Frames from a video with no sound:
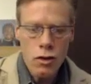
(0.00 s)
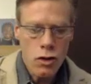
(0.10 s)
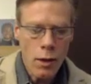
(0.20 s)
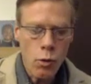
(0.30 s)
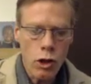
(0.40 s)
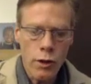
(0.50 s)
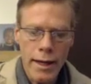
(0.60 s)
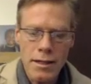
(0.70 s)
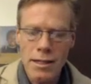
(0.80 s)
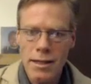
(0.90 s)
Then we'll look
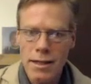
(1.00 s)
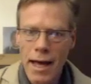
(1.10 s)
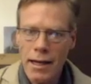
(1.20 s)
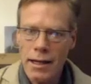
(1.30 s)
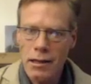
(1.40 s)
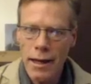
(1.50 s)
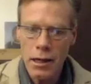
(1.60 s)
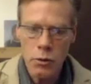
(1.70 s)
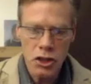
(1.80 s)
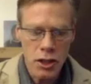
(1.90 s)
at synthetic
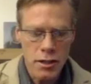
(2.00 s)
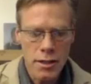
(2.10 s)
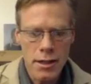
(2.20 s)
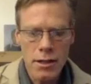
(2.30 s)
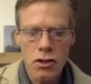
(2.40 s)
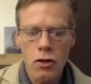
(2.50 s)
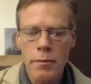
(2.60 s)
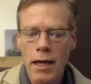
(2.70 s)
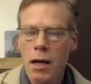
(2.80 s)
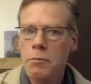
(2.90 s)
languages. These are
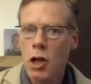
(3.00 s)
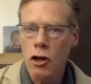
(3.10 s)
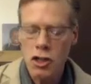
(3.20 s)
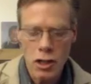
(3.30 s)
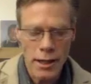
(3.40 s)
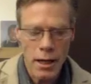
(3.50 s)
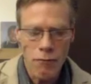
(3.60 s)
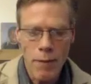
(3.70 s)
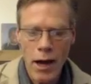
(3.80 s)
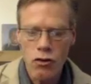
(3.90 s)
made up largely
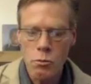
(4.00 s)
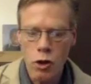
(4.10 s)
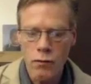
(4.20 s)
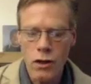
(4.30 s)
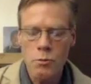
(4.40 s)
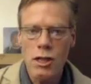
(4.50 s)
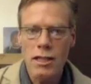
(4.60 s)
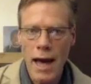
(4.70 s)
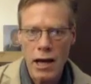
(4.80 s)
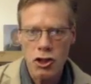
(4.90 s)
of bound morphemes
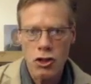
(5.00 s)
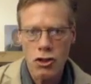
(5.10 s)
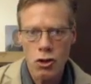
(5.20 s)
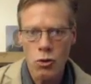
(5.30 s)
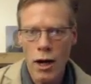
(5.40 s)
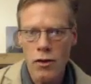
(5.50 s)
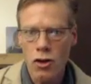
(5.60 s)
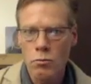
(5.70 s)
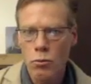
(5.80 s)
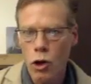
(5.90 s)
attached to other
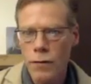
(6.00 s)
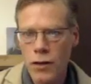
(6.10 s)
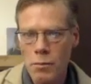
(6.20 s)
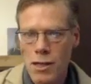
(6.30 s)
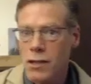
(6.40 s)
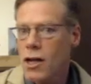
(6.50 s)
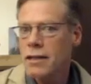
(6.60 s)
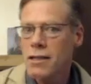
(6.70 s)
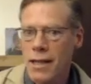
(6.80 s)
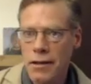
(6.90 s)
morphemes. That's not
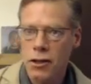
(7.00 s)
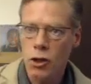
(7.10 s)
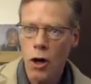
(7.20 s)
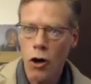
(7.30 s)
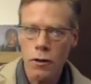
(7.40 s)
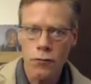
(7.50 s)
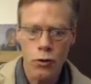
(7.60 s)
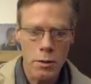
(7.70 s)
to say that there aren't free